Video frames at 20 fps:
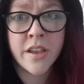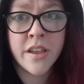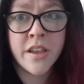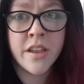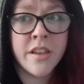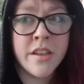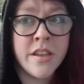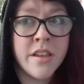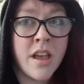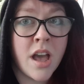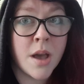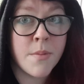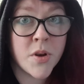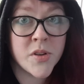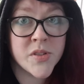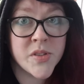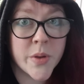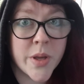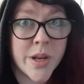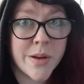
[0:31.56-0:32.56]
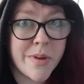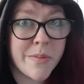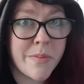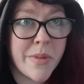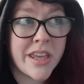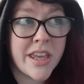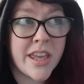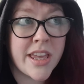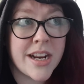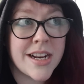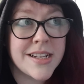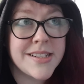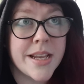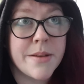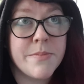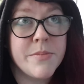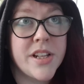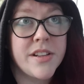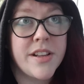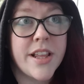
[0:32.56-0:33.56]
I'm also gonna be making an
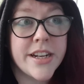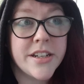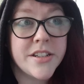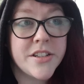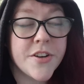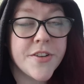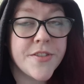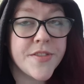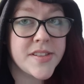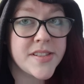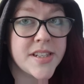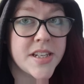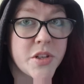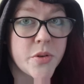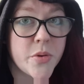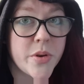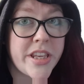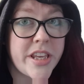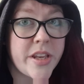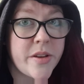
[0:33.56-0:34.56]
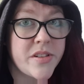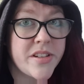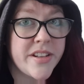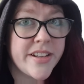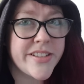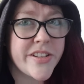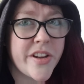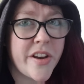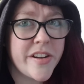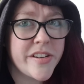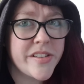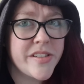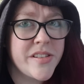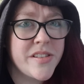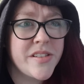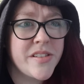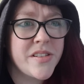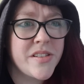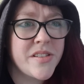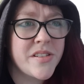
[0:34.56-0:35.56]
attempt to like turn this into a cute TikTok,
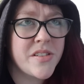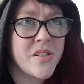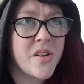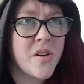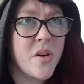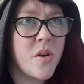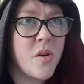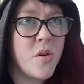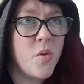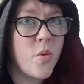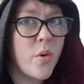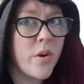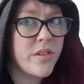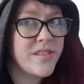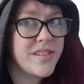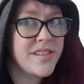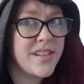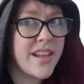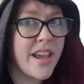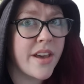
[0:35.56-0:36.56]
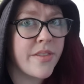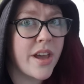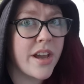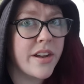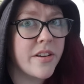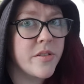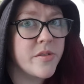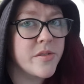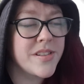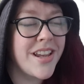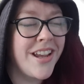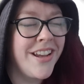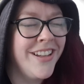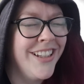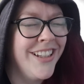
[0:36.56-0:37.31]
so we'll see how that goes.